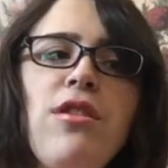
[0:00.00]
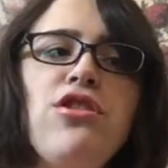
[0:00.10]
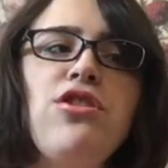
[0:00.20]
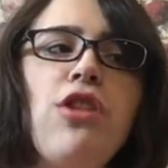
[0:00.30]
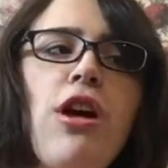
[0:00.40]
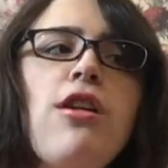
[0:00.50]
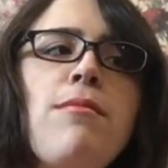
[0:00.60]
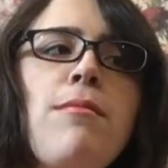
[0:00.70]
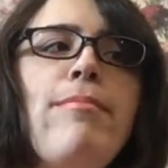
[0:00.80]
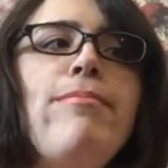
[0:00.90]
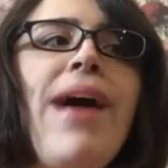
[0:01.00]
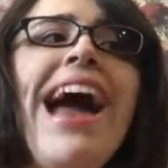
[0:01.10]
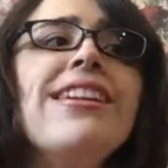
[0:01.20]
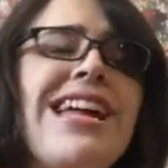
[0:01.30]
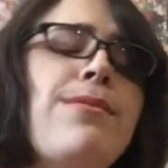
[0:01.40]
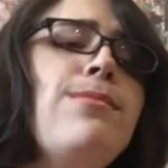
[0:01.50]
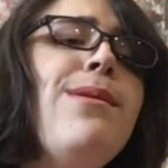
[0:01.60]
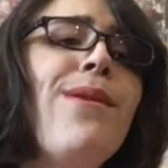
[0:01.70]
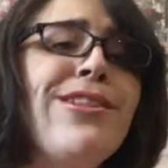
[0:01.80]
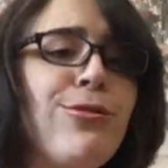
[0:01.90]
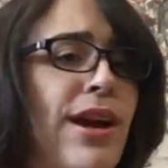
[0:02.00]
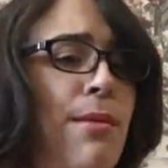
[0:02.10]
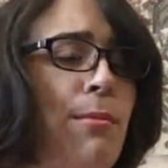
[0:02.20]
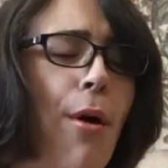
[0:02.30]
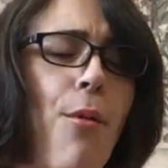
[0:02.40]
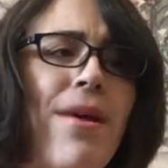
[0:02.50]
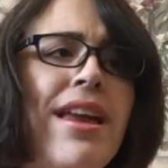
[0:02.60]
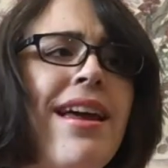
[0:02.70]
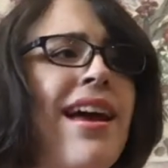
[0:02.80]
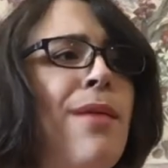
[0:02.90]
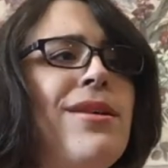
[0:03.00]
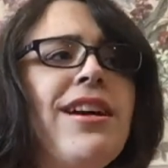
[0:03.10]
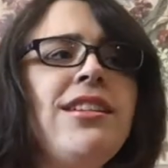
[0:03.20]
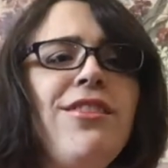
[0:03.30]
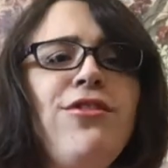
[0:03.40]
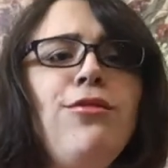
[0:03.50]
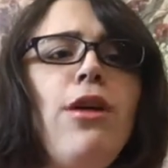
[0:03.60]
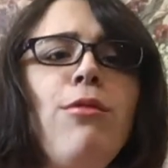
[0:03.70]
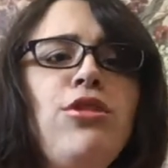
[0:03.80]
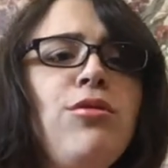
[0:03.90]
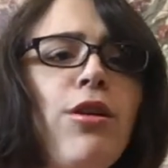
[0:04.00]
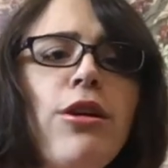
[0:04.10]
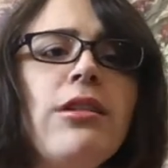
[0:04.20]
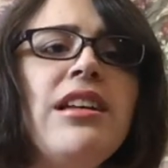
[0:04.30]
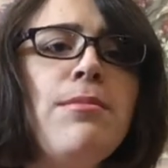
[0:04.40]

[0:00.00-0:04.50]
start backstabbing people at the right moment because if you go too early,